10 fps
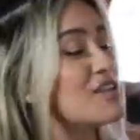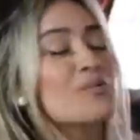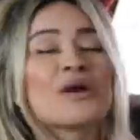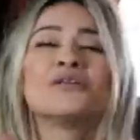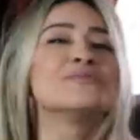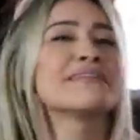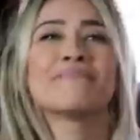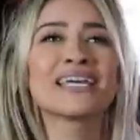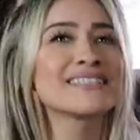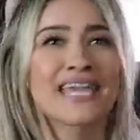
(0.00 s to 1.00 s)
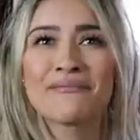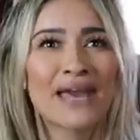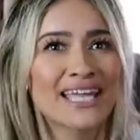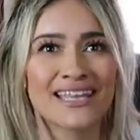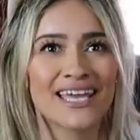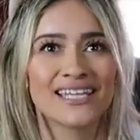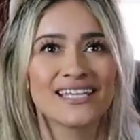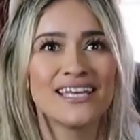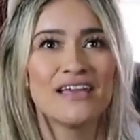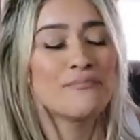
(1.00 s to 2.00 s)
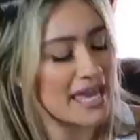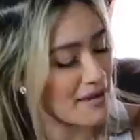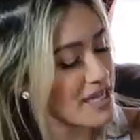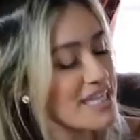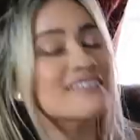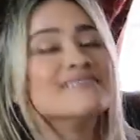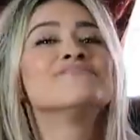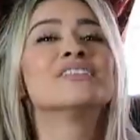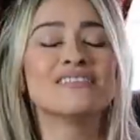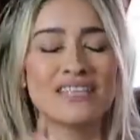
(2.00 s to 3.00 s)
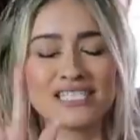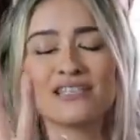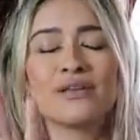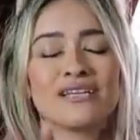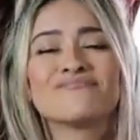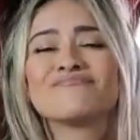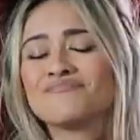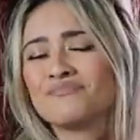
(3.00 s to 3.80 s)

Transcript: you weren't using Manscaped back then. Babe, listen to me.